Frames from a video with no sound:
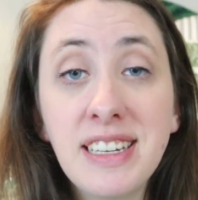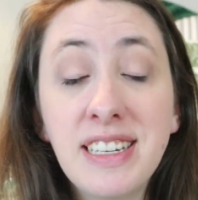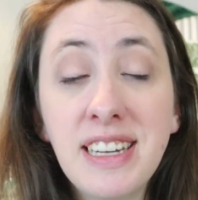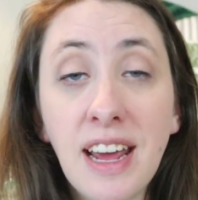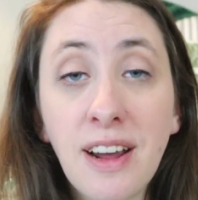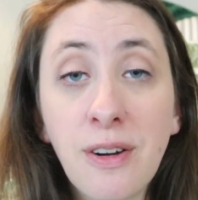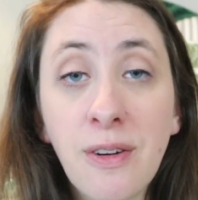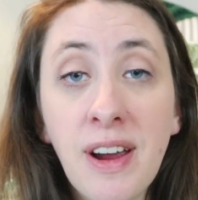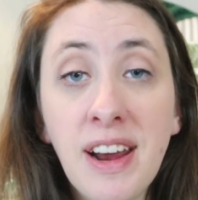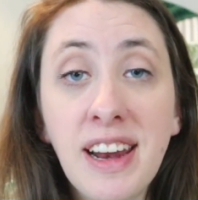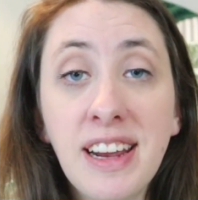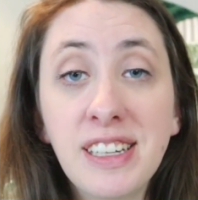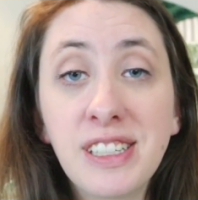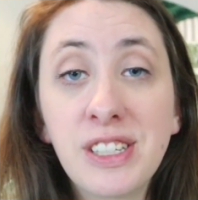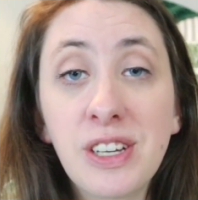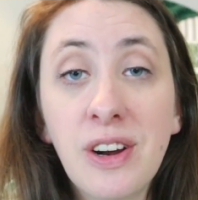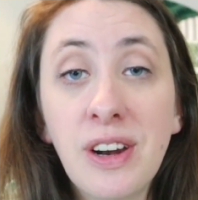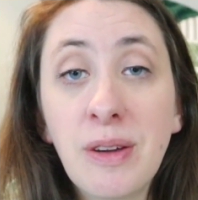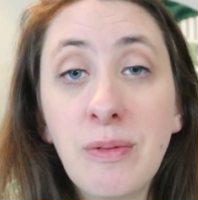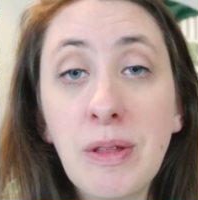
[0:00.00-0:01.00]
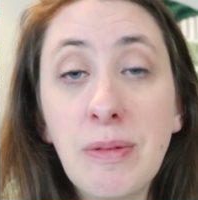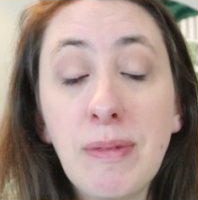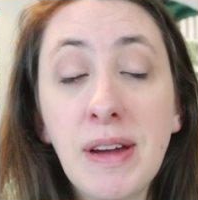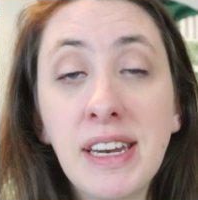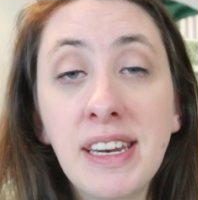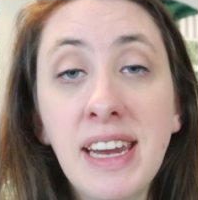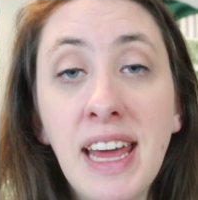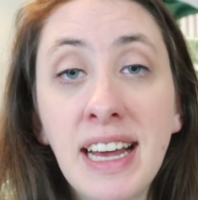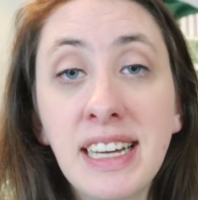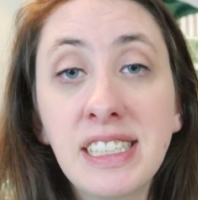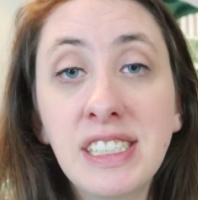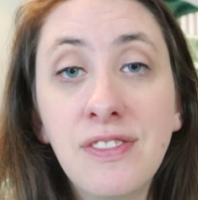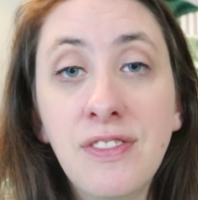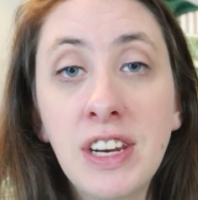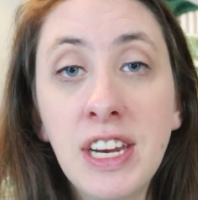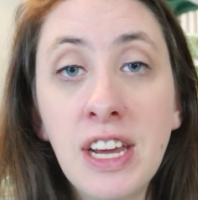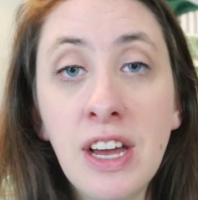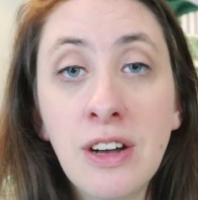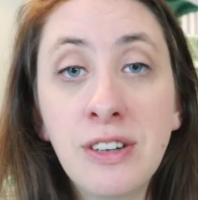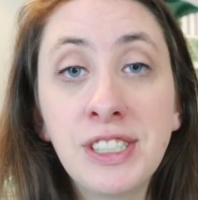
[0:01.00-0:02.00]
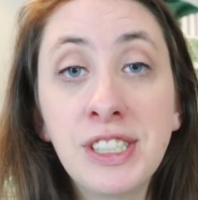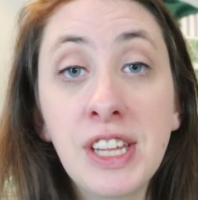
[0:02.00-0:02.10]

decorating, starting with my next video.